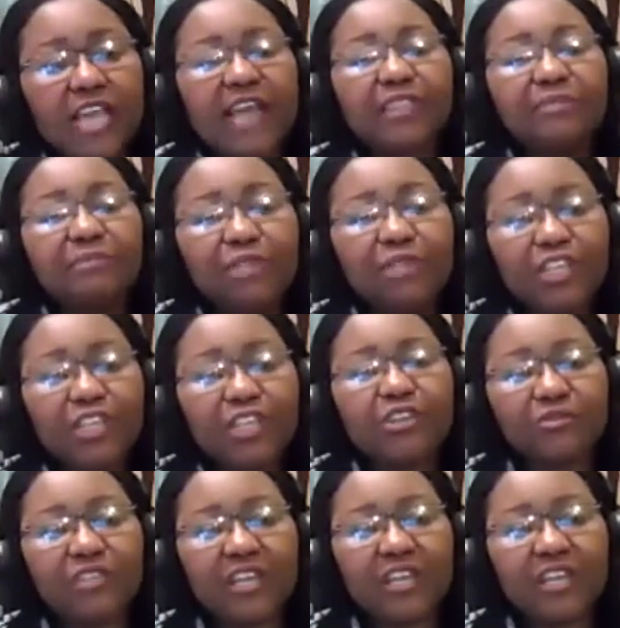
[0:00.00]
at the
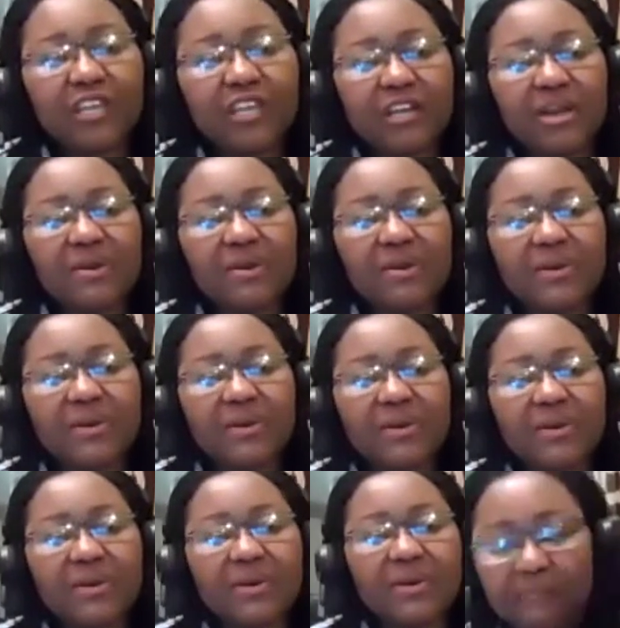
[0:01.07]
beginning of their career,
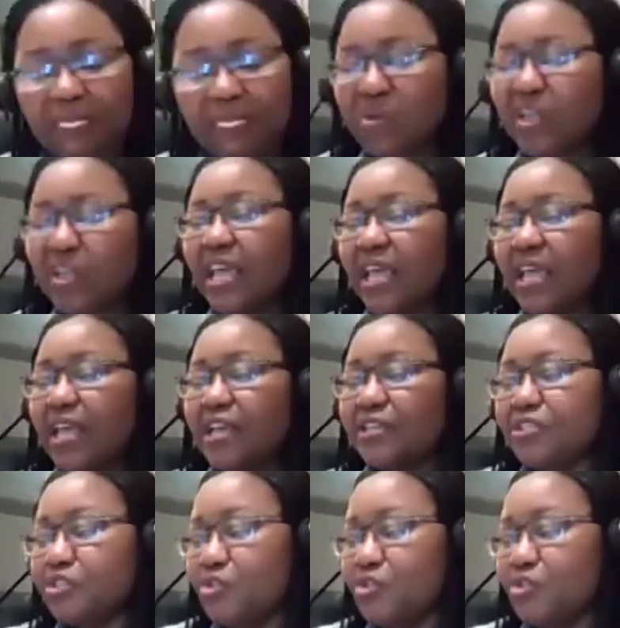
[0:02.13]
okay?